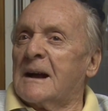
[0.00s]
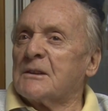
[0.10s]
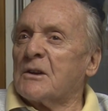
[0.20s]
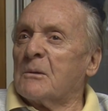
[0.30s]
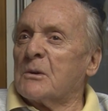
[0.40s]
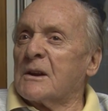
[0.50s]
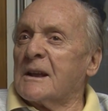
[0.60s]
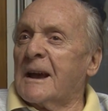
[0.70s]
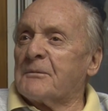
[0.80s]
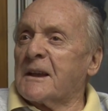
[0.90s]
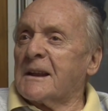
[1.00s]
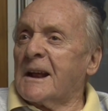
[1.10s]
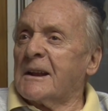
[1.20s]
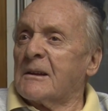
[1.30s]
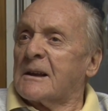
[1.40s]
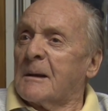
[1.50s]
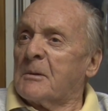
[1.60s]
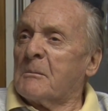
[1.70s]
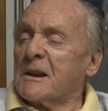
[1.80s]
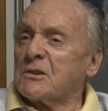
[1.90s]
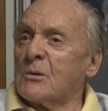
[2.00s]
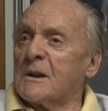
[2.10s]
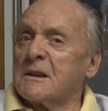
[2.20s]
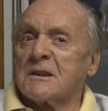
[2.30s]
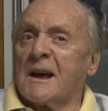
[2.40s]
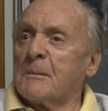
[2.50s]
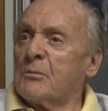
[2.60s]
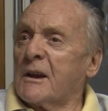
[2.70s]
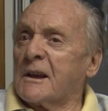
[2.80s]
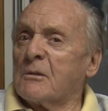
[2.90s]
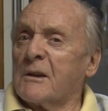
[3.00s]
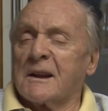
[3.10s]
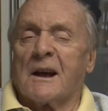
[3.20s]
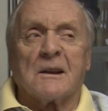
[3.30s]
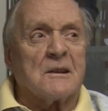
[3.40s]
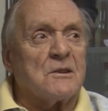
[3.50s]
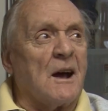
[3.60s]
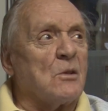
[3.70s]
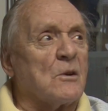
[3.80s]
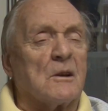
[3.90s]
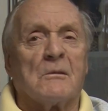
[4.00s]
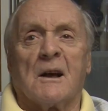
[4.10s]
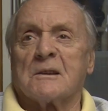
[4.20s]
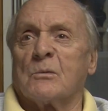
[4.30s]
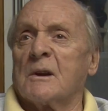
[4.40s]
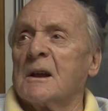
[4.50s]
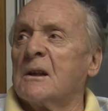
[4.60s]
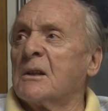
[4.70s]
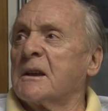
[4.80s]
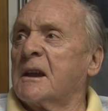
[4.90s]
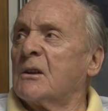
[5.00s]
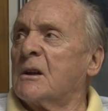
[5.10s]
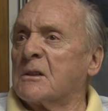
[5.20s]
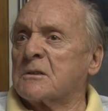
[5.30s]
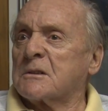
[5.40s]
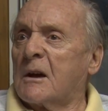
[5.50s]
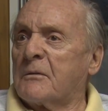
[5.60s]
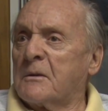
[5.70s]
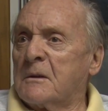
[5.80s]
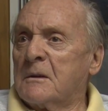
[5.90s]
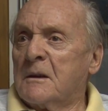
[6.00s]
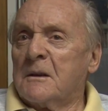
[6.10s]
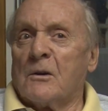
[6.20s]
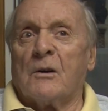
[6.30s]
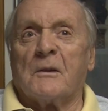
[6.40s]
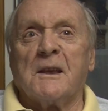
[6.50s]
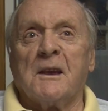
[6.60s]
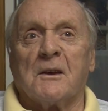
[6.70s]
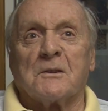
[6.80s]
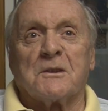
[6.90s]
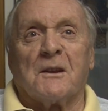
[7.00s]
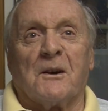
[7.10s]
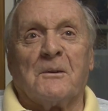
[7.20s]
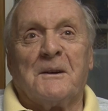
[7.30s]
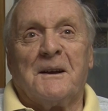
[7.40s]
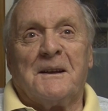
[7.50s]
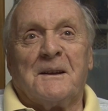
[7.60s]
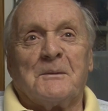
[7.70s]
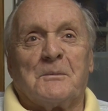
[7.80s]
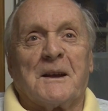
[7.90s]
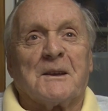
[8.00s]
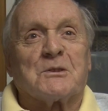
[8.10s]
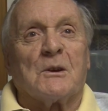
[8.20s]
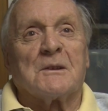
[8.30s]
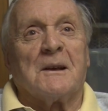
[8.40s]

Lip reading: I thought we were going to have to get out of here a couple of months ago, and I started breaking the ring down, and I started looking around. I said, where the hell did I get all this stuff over the years, you know? Figures,